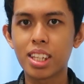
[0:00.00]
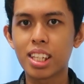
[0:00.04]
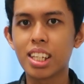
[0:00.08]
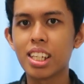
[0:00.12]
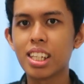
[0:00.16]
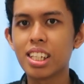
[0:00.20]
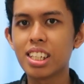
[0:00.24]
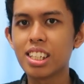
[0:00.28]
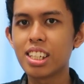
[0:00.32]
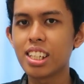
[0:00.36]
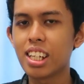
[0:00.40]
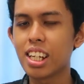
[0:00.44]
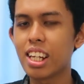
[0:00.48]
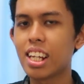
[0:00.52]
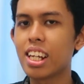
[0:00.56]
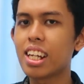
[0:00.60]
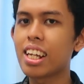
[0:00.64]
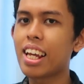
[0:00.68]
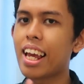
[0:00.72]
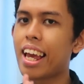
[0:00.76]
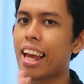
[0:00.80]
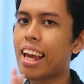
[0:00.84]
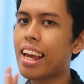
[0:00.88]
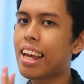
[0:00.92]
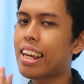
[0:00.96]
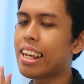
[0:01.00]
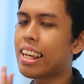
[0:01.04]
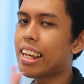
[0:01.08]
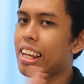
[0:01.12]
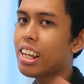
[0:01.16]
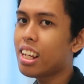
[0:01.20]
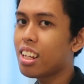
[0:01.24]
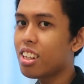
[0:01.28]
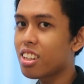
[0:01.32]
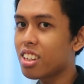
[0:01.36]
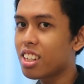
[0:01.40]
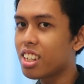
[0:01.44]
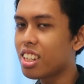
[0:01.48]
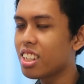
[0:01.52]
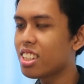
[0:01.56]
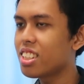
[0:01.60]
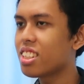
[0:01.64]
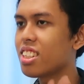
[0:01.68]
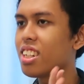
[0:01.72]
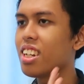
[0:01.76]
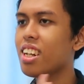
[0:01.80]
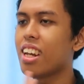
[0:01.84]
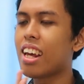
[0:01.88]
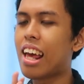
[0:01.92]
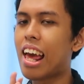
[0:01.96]
teaching,
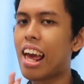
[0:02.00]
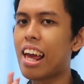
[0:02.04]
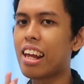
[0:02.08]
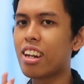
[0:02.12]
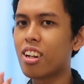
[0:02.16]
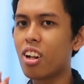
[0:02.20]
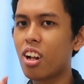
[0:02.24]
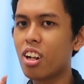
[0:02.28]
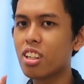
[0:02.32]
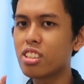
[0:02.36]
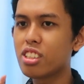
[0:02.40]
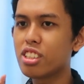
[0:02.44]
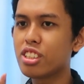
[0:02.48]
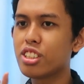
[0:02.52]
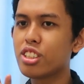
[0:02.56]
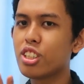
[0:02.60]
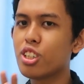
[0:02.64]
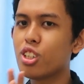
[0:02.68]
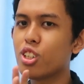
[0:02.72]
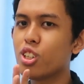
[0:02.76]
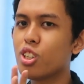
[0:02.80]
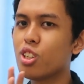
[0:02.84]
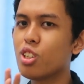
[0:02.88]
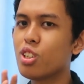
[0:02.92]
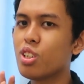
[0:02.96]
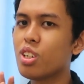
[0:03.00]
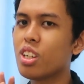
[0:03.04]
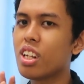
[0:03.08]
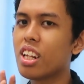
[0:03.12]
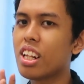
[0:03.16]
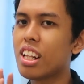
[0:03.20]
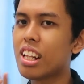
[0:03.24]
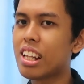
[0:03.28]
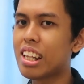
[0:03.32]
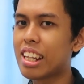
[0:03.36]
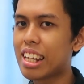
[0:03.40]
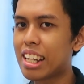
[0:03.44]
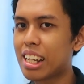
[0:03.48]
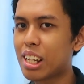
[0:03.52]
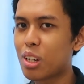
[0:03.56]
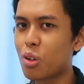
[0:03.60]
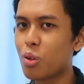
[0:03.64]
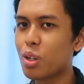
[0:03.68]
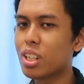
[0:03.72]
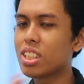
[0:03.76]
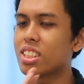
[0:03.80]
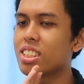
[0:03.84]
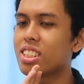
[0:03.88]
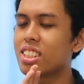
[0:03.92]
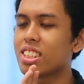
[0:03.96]
English and also
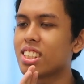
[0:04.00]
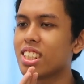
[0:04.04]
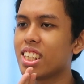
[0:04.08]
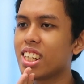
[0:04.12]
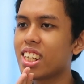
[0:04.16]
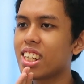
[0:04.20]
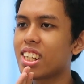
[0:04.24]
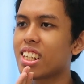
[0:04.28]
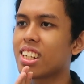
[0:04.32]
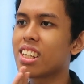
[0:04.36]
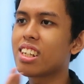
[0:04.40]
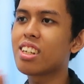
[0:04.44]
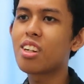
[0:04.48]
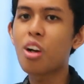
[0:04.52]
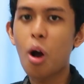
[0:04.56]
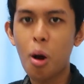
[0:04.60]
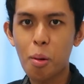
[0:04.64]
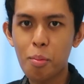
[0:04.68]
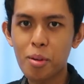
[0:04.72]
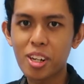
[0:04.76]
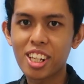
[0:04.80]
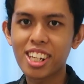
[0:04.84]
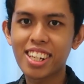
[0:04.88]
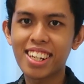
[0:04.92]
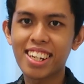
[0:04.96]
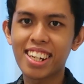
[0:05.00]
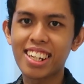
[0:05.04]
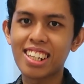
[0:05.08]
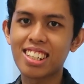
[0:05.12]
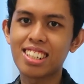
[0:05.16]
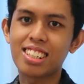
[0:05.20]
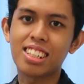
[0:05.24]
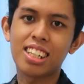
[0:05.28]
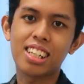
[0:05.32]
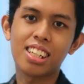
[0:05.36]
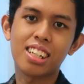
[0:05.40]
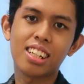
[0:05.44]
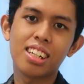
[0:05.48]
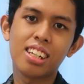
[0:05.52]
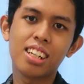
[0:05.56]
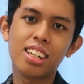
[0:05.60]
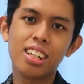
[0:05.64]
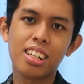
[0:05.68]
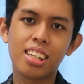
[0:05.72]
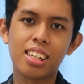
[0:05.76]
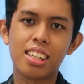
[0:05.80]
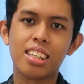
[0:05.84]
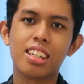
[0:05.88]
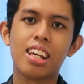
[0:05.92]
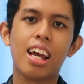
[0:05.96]
linguistic communication.
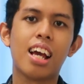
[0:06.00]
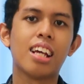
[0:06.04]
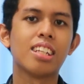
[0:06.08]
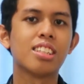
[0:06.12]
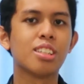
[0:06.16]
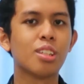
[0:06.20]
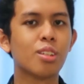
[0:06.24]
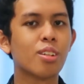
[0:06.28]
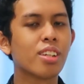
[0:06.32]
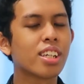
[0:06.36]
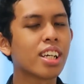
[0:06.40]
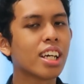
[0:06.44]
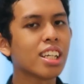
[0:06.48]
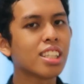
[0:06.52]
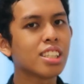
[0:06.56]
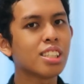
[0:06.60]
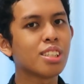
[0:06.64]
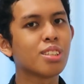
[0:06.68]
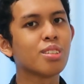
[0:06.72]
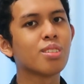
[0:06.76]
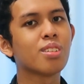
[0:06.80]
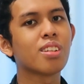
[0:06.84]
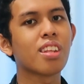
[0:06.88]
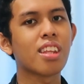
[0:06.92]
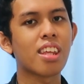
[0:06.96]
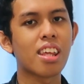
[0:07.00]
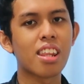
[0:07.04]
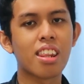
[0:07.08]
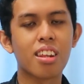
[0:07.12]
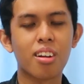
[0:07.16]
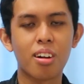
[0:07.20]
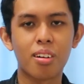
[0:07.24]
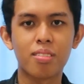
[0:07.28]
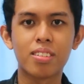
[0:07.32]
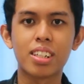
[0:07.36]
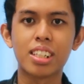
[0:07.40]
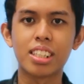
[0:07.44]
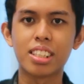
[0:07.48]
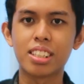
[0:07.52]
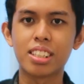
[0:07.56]
Yeah, so you can choose either of